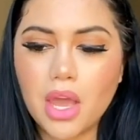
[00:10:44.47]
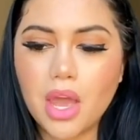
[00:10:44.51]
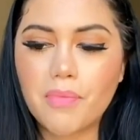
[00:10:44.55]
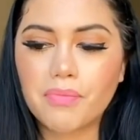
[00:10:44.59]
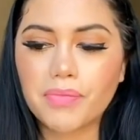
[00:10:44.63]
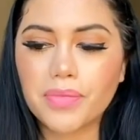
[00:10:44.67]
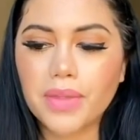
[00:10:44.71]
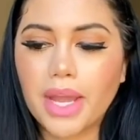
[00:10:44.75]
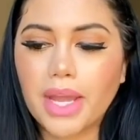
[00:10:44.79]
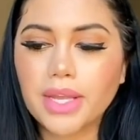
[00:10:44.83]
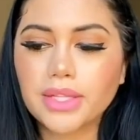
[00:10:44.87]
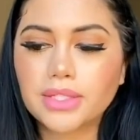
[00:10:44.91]

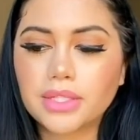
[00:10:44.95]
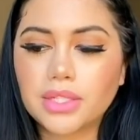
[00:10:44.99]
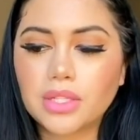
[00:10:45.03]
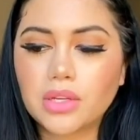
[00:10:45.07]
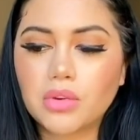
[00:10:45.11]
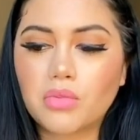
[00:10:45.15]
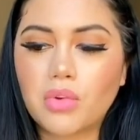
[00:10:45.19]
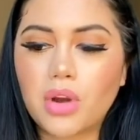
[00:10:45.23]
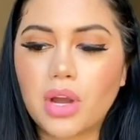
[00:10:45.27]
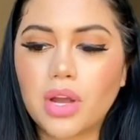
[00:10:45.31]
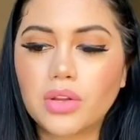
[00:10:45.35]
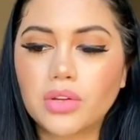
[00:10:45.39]
I didn't
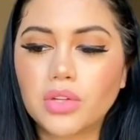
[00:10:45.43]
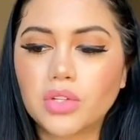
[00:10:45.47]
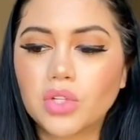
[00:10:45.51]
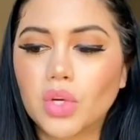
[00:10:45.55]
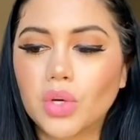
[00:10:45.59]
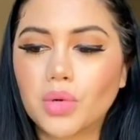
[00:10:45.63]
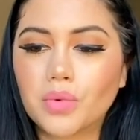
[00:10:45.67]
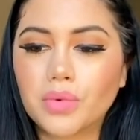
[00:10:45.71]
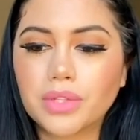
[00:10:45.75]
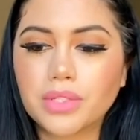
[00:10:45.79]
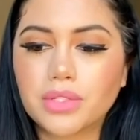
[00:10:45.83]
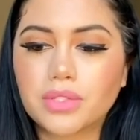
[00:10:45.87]
want no
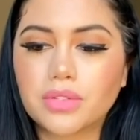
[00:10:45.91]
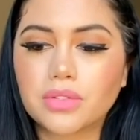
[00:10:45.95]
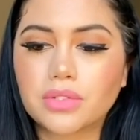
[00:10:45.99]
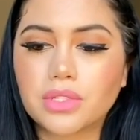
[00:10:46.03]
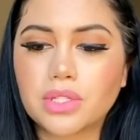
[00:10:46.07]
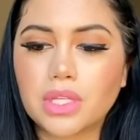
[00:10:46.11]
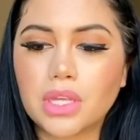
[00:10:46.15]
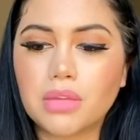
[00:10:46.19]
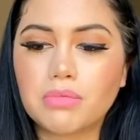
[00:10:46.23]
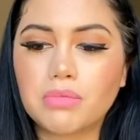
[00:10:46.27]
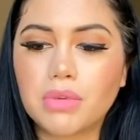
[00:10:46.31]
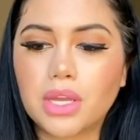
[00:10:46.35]
one to
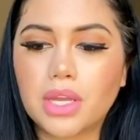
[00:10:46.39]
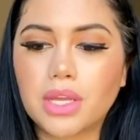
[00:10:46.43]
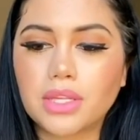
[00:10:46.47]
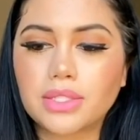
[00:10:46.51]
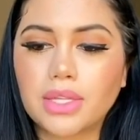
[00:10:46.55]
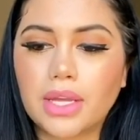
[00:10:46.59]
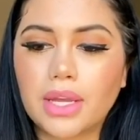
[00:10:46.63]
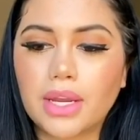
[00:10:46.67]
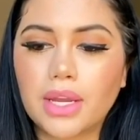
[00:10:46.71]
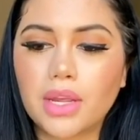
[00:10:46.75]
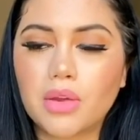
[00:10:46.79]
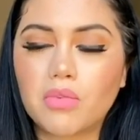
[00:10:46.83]
see me because I
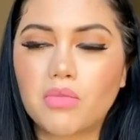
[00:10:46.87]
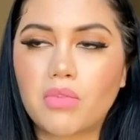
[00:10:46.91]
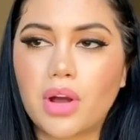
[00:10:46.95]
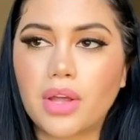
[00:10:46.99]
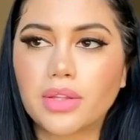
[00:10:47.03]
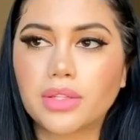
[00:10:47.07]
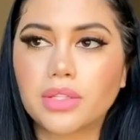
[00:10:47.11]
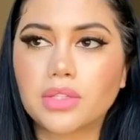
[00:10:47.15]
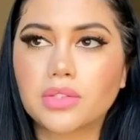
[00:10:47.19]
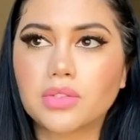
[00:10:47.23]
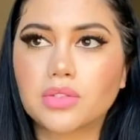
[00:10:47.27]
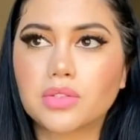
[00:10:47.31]
didn't want
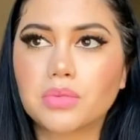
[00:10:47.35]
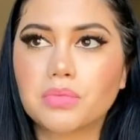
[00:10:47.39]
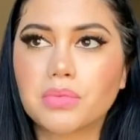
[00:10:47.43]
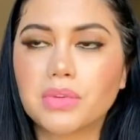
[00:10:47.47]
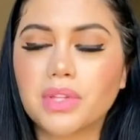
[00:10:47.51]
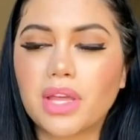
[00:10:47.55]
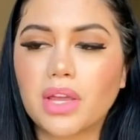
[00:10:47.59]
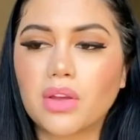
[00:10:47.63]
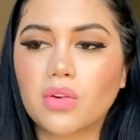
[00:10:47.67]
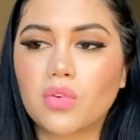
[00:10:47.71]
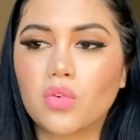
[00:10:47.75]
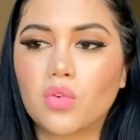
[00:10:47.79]
them to be
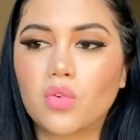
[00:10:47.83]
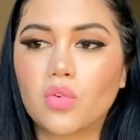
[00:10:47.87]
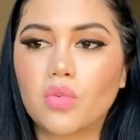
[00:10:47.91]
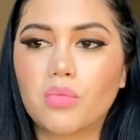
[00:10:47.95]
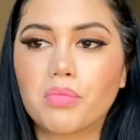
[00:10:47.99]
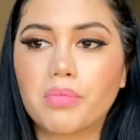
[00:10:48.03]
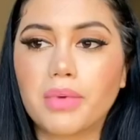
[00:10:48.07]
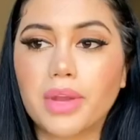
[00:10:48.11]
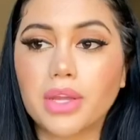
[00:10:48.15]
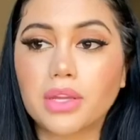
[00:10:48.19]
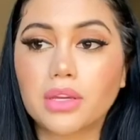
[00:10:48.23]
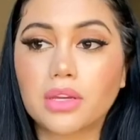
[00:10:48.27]
like, oh
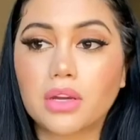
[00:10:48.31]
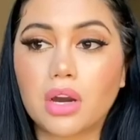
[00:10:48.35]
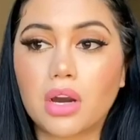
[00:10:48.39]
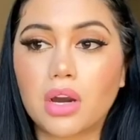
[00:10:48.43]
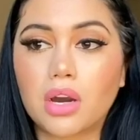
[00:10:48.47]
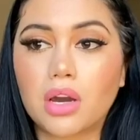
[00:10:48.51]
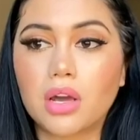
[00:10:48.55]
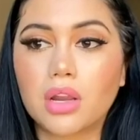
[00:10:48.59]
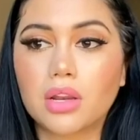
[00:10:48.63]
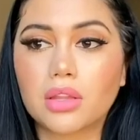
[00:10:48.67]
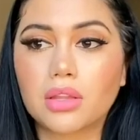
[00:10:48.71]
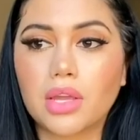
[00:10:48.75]
my
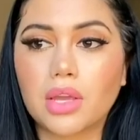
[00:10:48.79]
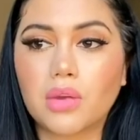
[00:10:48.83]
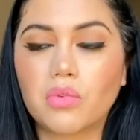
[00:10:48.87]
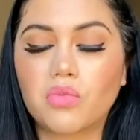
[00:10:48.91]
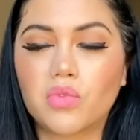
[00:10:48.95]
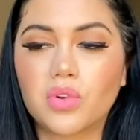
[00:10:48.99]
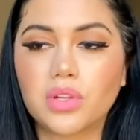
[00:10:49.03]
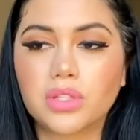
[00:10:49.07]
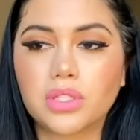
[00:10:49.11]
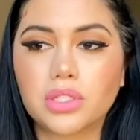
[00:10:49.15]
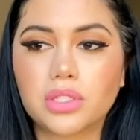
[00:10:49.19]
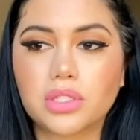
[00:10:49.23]
god, like,
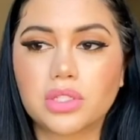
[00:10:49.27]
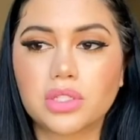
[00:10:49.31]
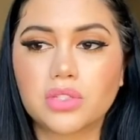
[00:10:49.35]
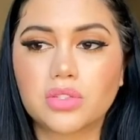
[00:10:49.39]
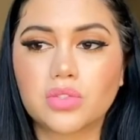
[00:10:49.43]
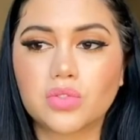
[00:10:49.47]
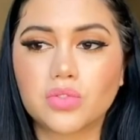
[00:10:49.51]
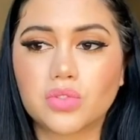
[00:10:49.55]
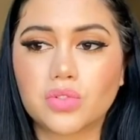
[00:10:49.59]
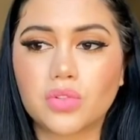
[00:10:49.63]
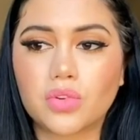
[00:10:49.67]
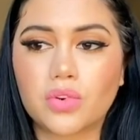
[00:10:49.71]
what did she do
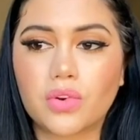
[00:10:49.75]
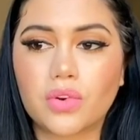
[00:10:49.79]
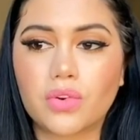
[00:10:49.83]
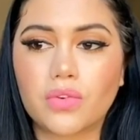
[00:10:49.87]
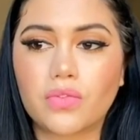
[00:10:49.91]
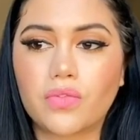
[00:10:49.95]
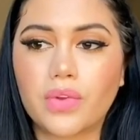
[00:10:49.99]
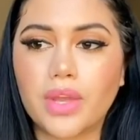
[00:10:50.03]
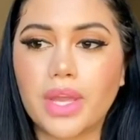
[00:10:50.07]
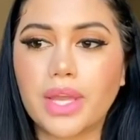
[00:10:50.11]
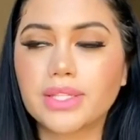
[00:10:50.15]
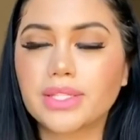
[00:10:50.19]
to her
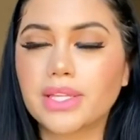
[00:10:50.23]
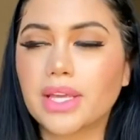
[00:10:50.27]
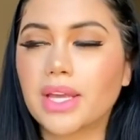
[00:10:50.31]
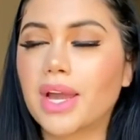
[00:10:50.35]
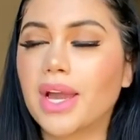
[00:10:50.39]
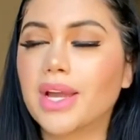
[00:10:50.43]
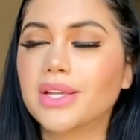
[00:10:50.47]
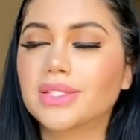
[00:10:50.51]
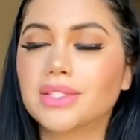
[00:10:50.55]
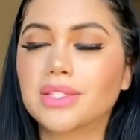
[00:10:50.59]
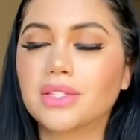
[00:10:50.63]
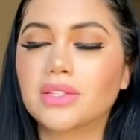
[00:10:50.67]
face? Like, I
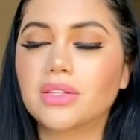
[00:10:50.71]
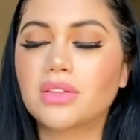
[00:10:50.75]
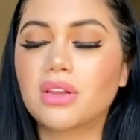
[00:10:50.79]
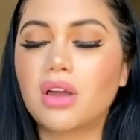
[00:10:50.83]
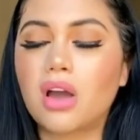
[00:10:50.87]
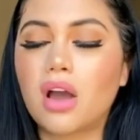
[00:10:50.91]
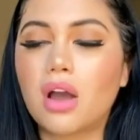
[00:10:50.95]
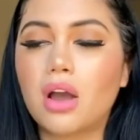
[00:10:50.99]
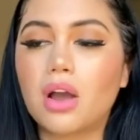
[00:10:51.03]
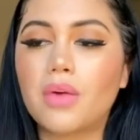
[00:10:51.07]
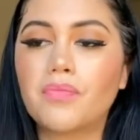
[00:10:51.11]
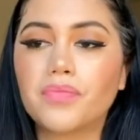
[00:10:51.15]
did
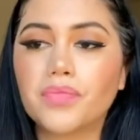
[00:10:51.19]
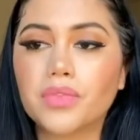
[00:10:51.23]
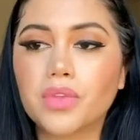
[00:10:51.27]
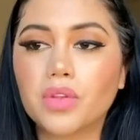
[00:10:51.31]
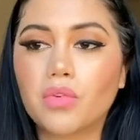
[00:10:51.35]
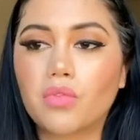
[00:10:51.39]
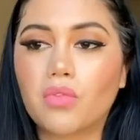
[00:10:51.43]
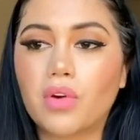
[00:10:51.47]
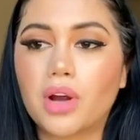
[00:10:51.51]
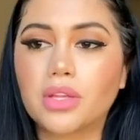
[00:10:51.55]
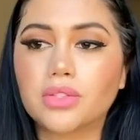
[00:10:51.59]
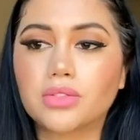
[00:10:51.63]
not
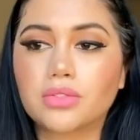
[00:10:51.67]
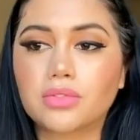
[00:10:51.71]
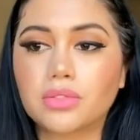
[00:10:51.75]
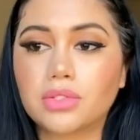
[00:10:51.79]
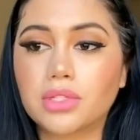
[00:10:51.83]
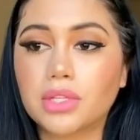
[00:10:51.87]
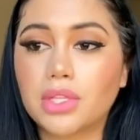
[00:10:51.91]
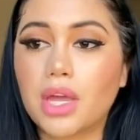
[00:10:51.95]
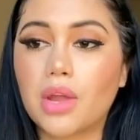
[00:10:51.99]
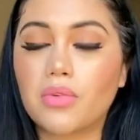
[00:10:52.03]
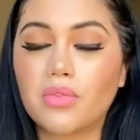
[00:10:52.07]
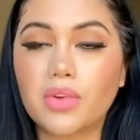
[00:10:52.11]
want to see
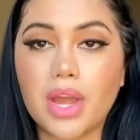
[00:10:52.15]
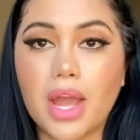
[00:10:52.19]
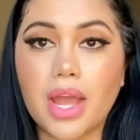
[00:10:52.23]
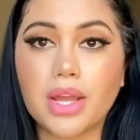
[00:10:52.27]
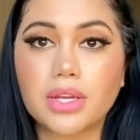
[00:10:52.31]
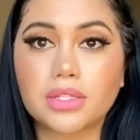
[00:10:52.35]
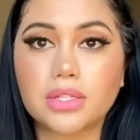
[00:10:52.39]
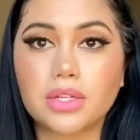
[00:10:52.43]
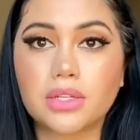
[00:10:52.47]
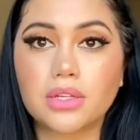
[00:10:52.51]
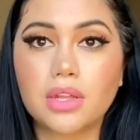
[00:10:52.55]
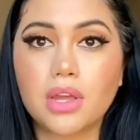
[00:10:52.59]
that
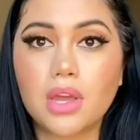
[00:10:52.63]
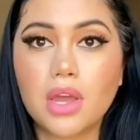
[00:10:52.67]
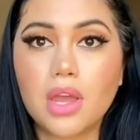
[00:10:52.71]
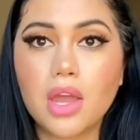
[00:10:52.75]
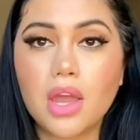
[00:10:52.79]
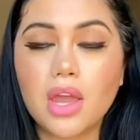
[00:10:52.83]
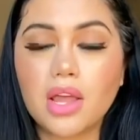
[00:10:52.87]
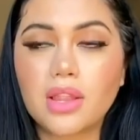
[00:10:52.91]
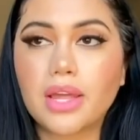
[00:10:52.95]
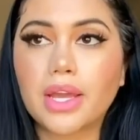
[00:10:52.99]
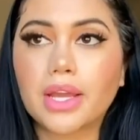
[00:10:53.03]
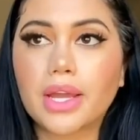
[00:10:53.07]
reaction.
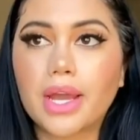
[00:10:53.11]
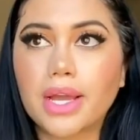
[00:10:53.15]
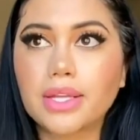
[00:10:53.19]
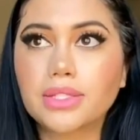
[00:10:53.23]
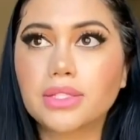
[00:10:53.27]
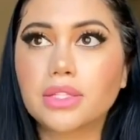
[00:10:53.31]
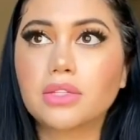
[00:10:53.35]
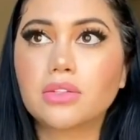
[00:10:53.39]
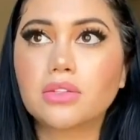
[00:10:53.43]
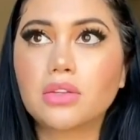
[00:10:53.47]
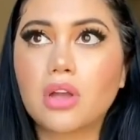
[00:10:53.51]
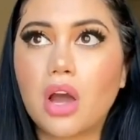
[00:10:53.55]
Like, I did
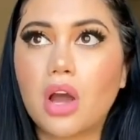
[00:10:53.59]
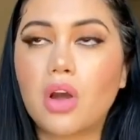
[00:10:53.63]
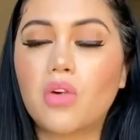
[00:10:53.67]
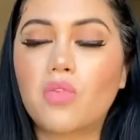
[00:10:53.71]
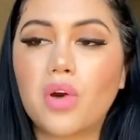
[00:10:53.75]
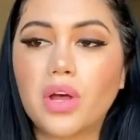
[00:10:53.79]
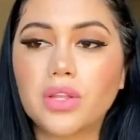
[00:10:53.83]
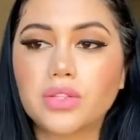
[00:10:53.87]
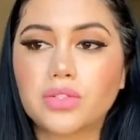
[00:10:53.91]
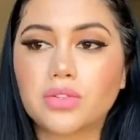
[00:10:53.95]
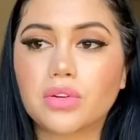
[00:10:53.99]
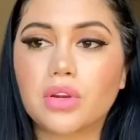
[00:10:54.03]
not
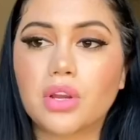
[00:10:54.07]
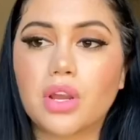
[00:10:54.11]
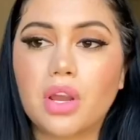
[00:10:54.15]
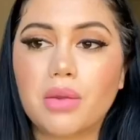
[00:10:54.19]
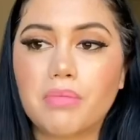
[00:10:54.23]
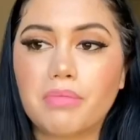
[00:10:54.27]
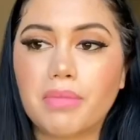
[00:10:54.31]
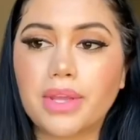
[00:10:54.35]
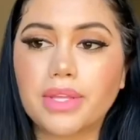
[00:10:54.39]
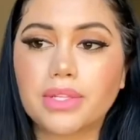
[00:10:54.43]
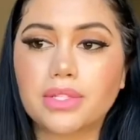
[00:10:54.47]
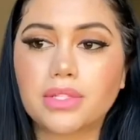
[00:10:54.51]
want to hurt
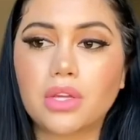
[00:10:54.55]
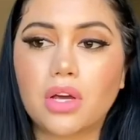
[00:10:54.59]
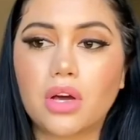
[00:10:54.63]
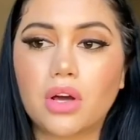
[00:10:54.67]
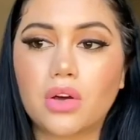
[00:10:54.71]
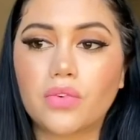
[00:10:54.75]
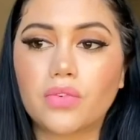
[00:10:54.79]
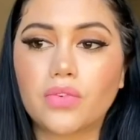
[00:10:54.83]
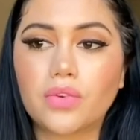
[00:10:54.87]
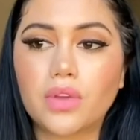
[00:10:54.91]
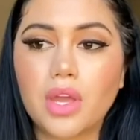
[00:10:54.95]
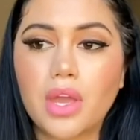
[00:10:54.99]

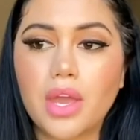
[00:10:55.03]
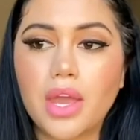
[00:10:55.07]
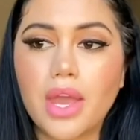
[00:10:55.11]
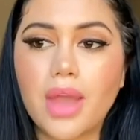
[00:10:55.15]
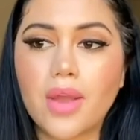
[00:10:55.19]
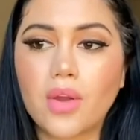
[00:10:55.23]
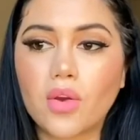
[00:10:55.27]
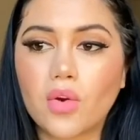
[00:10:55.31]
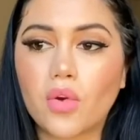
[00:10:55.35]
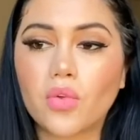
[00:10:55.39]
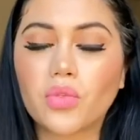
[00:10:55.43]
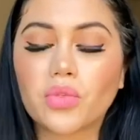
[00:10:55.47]
myself and
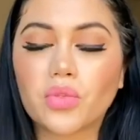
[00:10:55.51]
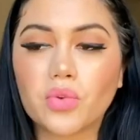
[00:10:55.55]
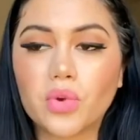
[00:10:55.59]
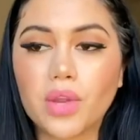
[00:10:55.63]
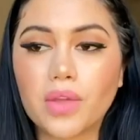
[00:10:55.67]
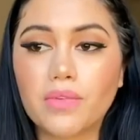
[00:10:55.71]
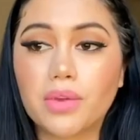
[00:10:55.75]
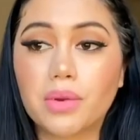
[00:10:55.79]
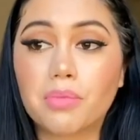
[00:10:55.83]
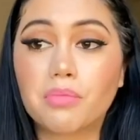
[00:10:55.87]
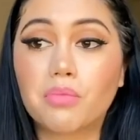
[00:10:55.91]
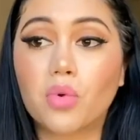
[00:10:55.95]
go through
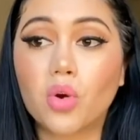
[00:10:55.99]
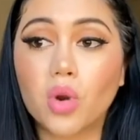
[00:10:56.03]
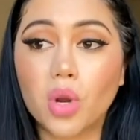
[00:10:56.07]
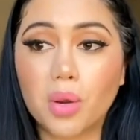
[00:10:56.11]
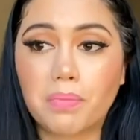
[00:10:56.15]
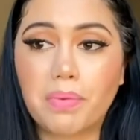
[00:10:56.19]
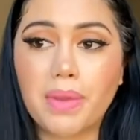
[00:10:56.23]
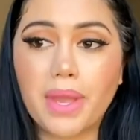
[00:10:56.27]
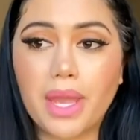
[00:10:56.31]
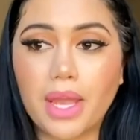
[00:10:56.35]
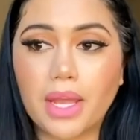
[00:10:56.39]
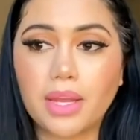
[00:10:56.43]
even more
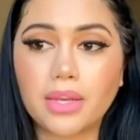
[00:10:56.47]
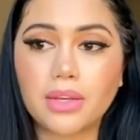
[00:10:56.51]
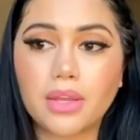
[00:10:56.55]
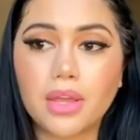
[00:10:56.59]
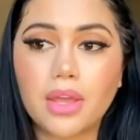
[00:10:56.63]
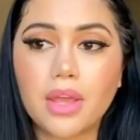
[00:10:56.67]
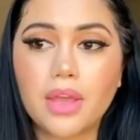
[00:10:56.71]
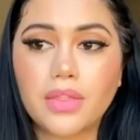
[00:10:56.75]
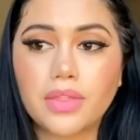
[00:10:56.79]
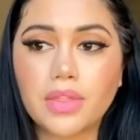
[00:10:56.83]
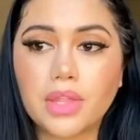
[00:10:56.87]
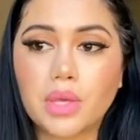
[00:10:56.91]
pain
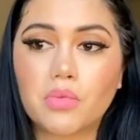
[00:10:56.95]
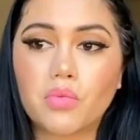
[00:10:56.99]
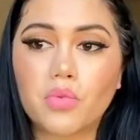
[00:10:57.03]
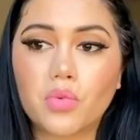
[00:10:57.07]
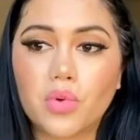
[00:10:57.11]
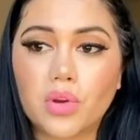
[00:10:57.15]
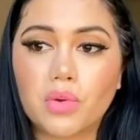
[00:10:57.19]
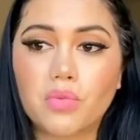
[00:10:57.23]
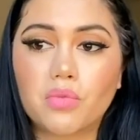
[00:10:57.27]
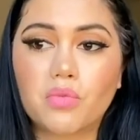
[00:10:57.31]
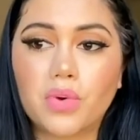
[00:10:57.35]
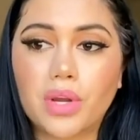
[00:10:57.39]
than
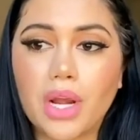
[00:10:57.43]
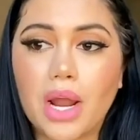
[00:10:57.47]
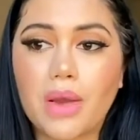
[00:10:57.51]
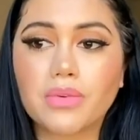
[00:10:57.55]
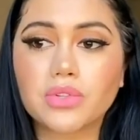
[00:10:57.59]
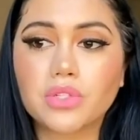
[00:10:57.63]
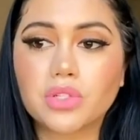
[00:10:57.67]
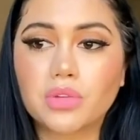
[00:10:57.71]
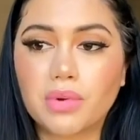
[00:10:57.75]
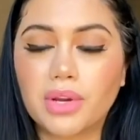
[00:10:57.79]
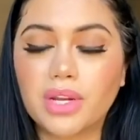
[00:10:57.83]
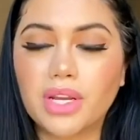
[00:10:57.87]
what I was
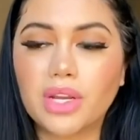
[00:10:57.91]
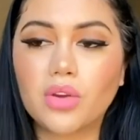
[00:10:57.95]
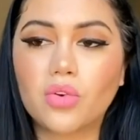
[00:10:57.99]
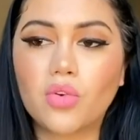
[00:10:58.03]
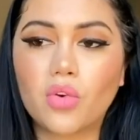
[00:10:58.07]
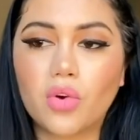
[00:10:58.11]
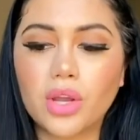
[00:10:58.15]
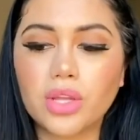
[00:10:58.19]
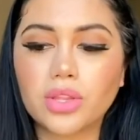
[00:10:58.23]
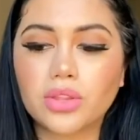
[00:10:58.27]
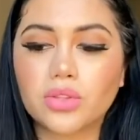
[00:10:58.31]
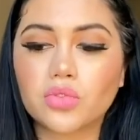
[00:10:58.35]
already
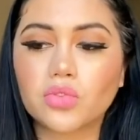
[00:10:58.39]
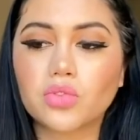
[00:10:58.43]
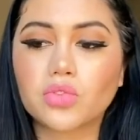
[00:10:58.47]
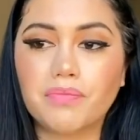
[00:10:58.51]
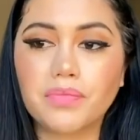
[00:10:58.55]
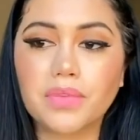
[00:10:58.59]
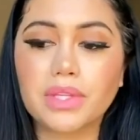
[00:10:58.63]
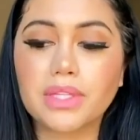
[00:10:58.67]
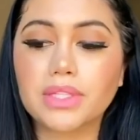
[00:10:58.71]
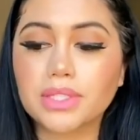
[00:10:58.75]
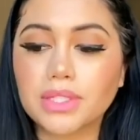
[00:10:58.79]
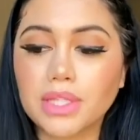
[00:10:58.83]
going through.
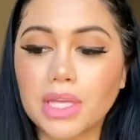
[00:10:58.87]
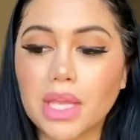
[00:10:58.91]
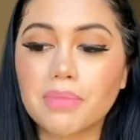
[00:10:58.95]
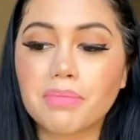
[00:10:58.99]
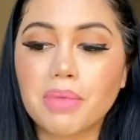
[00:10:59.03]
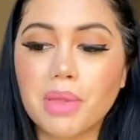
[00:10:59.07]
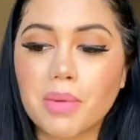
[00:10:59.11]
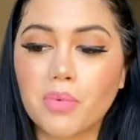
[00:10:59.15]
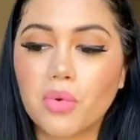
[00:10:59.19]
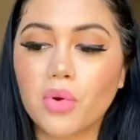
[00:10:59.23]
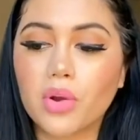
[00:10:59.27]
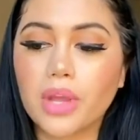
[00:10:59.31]
And seeing
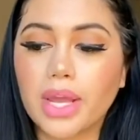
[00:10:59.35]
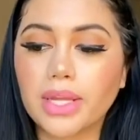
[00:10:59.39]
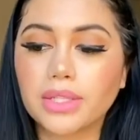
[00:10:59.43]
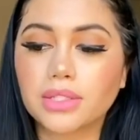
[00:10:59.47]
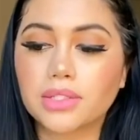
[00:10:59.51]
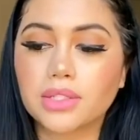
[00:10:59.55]
people get